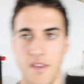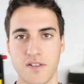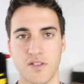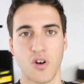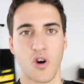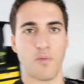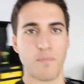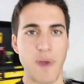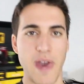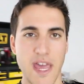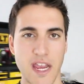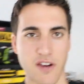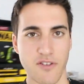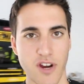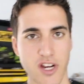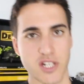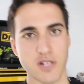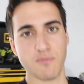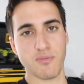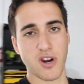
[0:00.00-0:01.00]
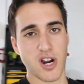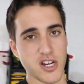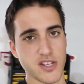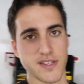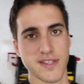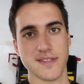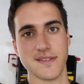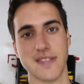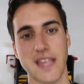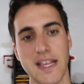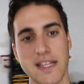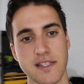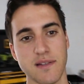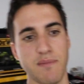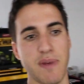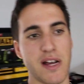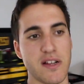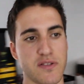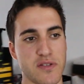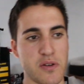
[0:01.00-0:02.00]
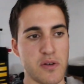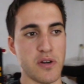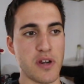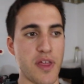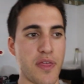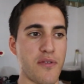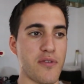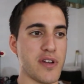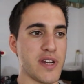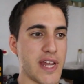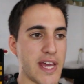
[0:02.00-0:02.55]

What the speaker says: This whole paint correction process takes about 2 to 3